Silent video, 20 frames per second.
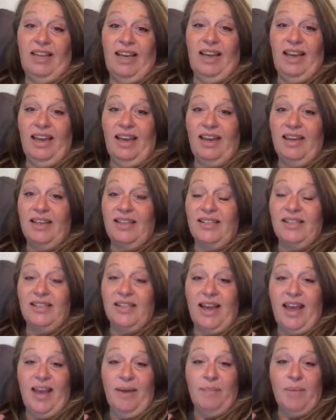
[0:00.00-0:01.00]
And
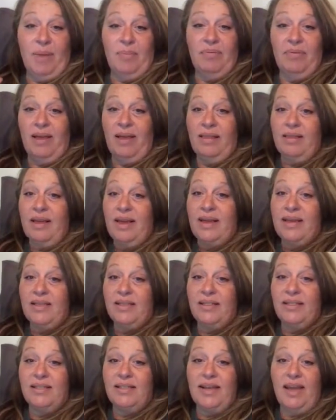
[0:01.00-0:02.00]
I have my
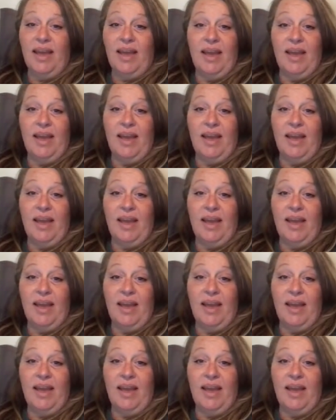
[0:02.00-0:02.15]
playlist